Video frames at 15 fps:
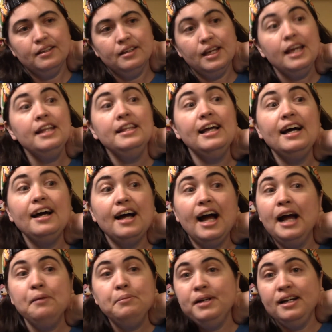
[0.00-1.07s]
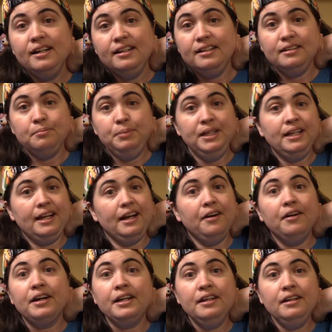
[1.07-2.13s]
And that I'm not being
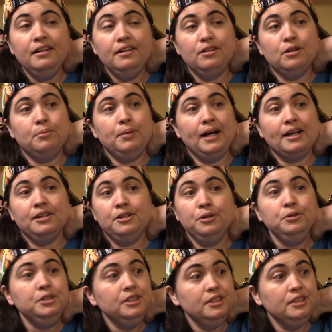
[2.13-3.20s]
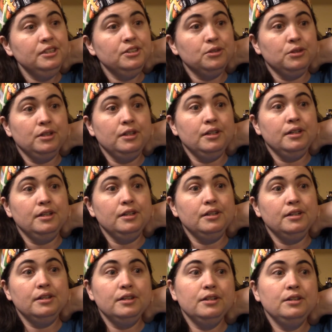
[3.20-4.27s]
arrogant or braggadocious
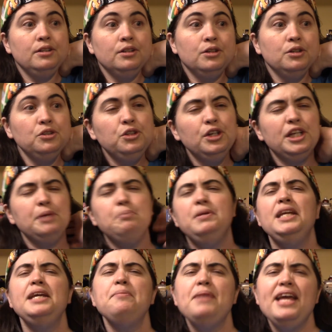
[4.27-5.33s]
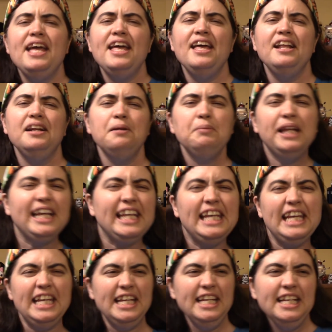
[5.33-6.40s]
or, you know, look at me, man. I'm like
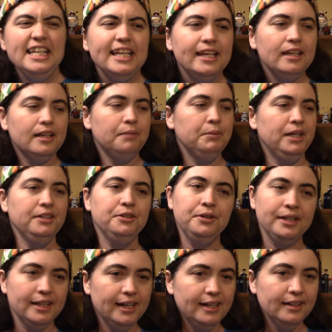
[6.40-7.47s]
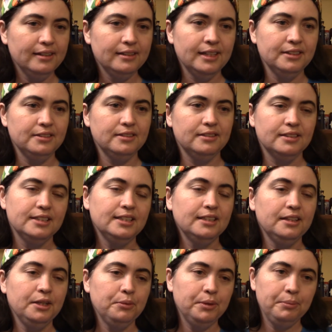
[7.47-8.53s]
indie. I'm not doing that. That's
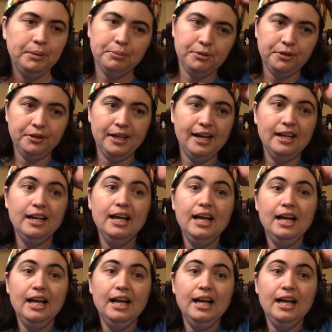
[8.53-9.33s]
silly when people do that.